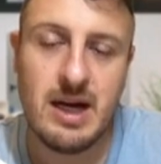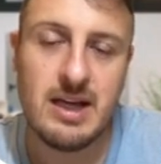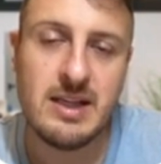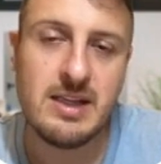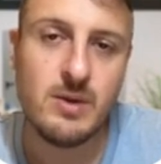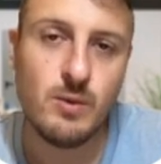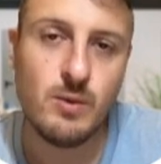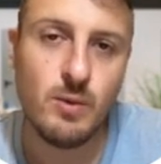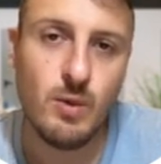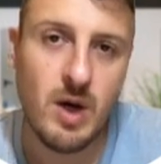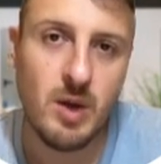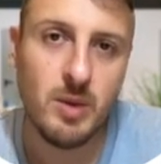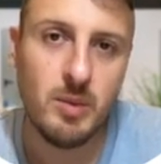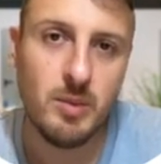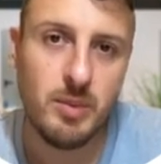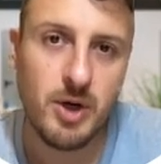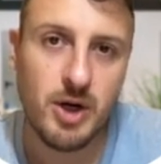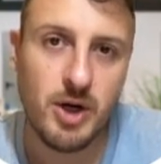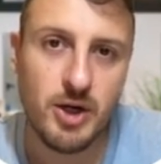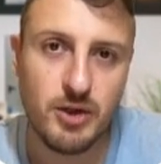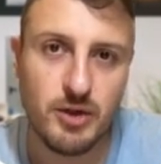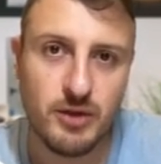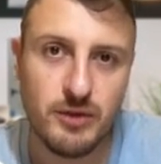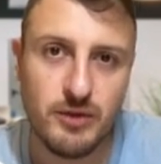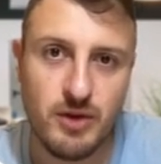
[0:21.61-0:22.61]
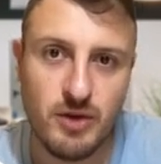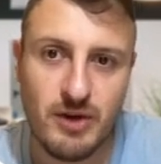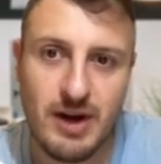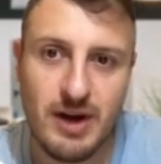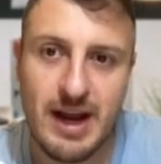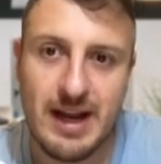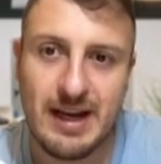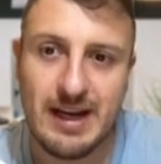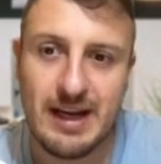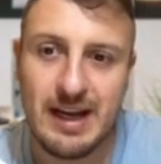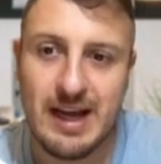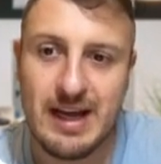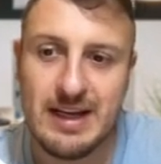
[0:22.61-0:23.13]
as one part of your
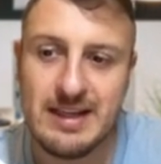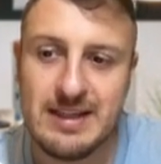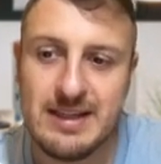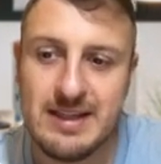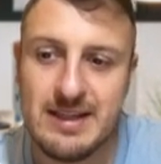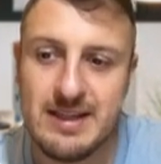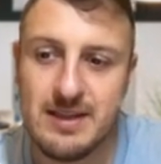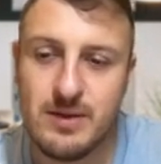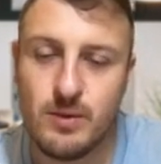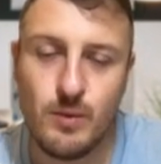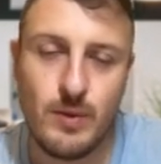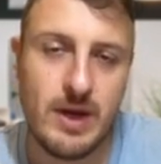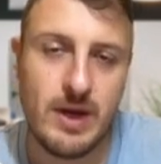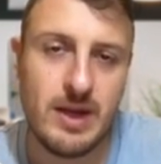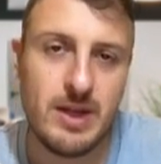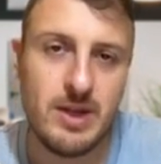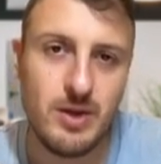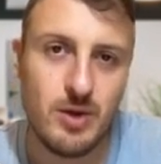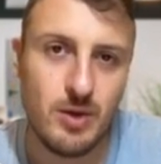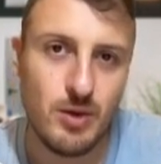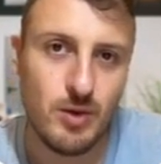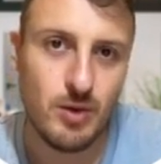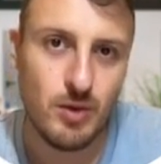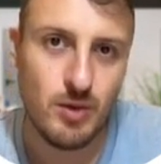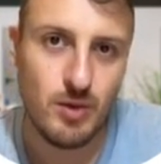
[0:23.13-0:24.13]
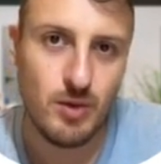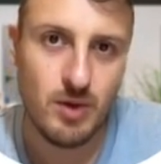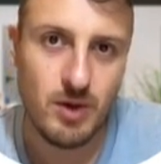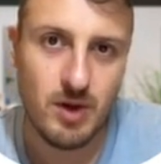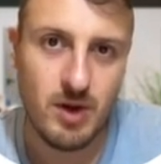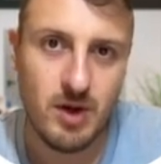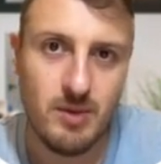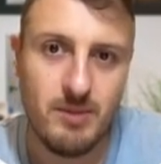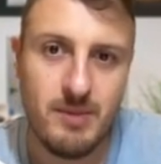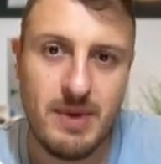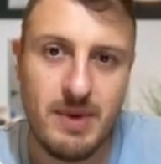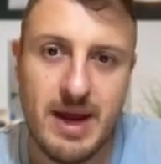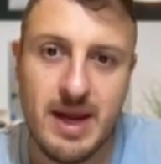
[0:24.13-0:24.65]
analysis when you
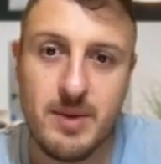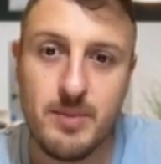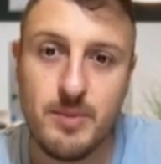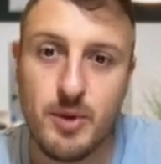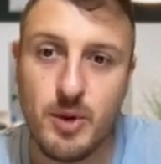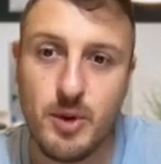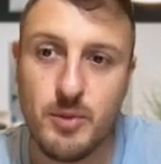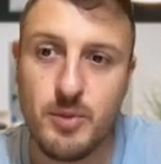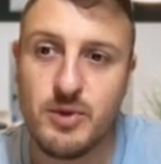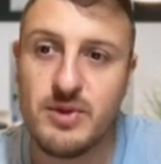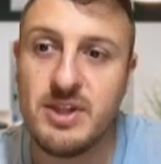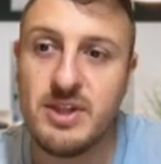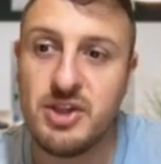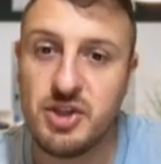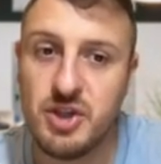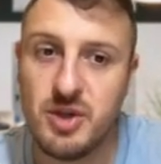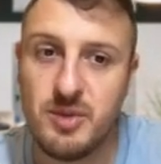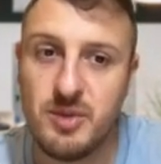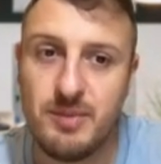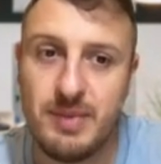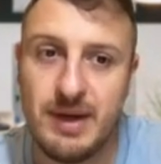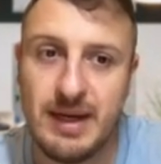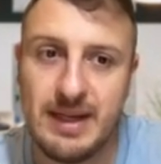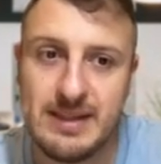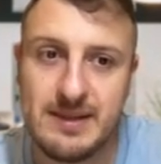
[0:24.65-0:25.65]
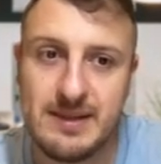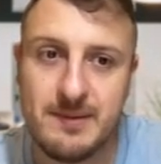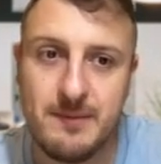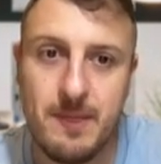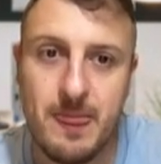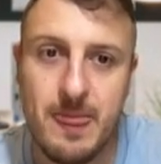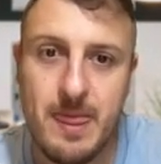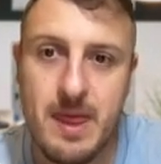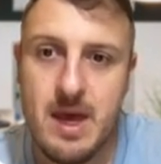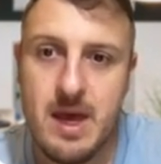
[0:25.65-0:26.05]
uh, make proposition bets.